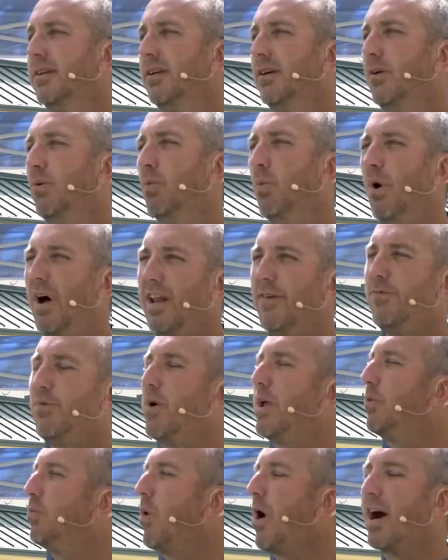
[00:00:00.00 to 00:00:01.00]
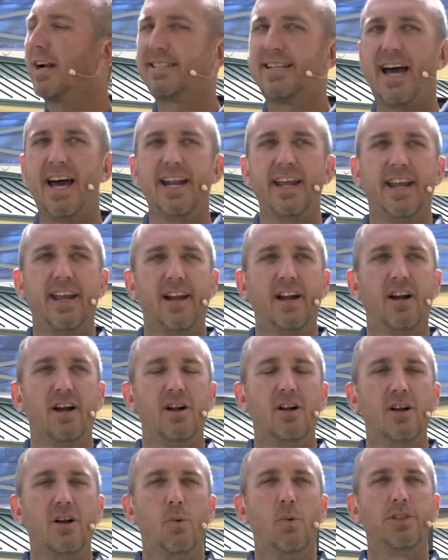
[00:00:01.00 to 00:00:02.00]
What if we walked out of here
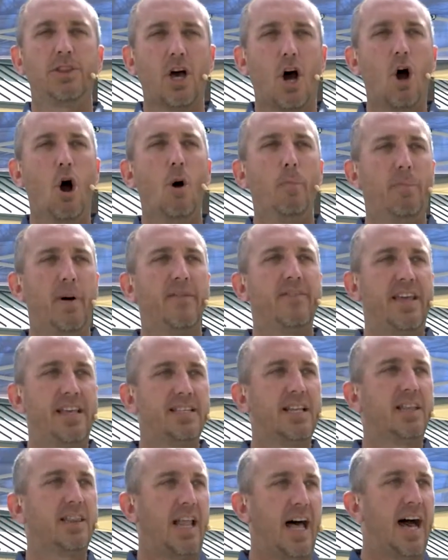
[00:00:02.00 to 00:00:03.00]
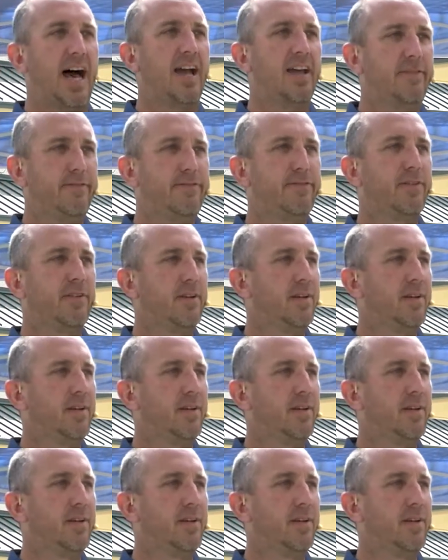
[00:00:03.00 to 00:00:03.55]
with the hope of He's alive,